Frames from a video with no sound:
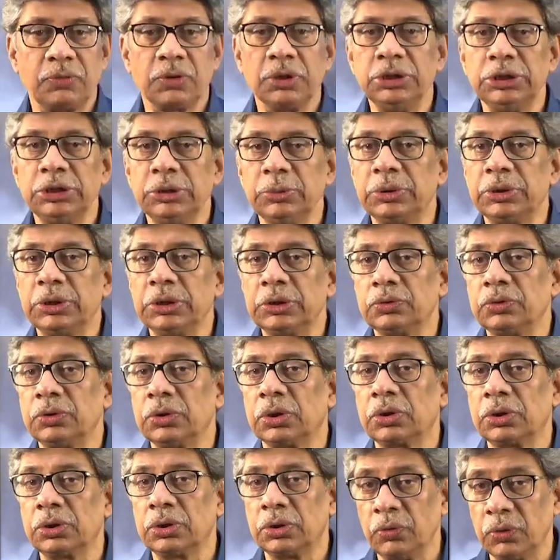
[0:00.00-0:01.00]
contributed to
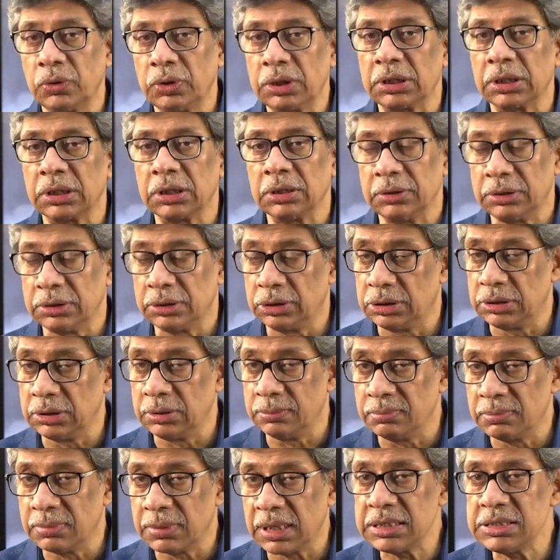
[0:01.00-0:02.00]
the quick
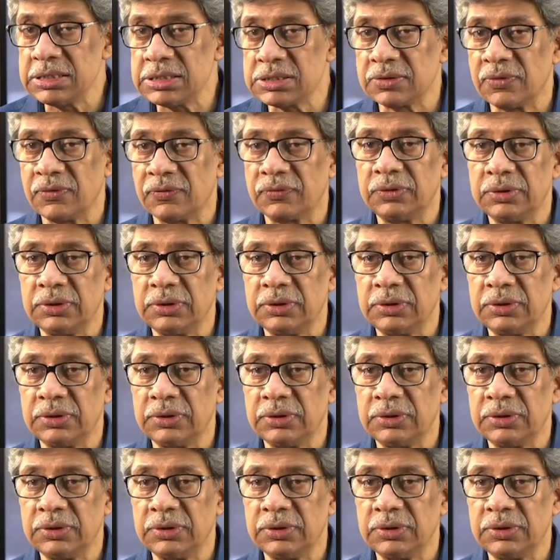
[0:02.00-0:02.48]
demise of